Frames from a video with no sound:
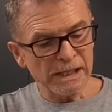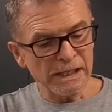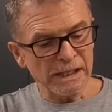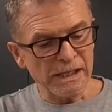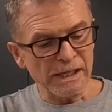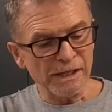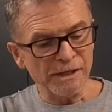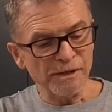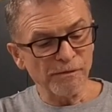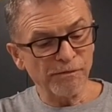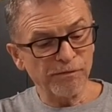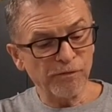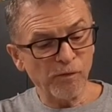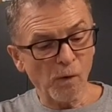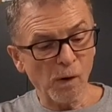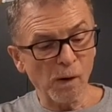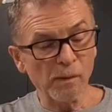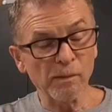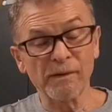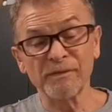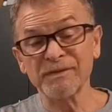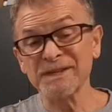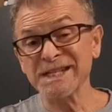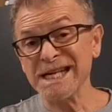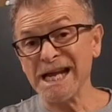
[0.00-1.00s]
in the form
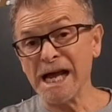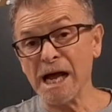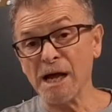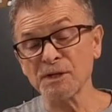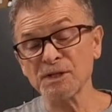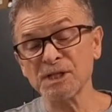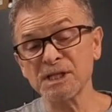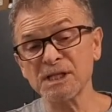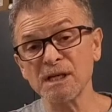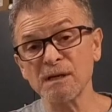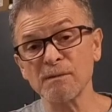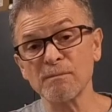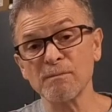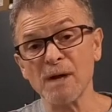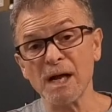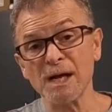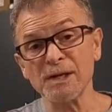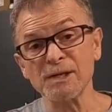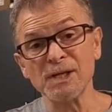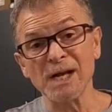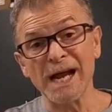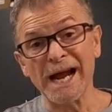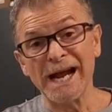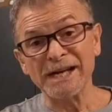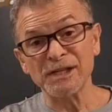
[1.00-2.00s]
of calcium
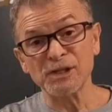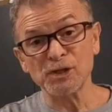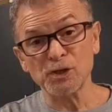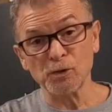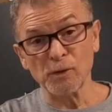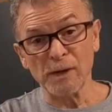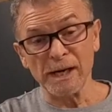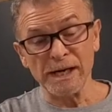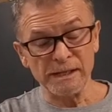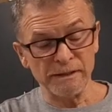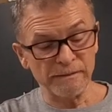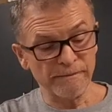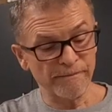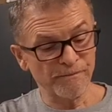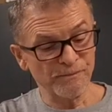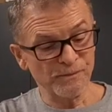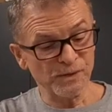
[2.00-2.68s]
nitrate.